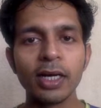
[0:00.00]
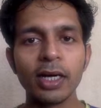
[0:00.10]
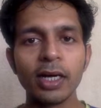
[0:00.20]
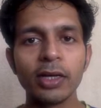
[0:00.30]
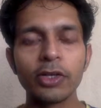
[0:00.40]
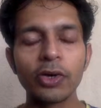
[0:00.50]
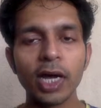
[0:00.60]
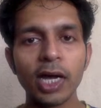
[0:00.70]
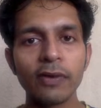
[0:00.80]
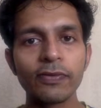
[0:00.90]
uh, you
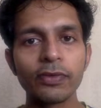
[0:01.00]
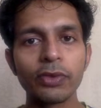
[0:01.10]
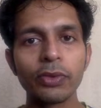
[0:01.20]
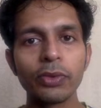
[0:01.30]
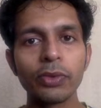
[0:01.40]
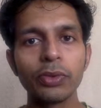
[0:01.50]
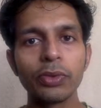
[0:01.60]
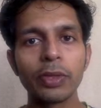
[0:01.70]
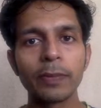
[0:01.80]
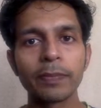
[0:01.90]
have
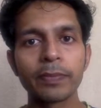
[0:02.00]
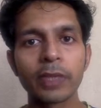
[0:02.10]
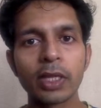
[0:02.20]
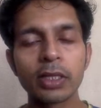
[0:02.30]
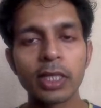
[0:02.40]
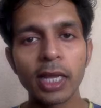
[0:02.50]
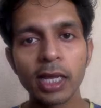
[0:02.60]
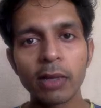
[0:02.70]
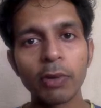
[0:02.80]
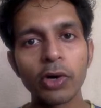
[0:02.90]
to
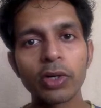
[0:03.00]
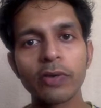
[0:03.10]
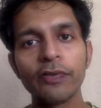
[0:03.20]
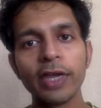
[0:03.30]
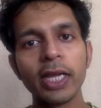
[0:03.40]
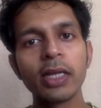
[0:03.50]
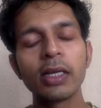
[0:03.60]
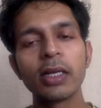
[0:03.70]
think about a way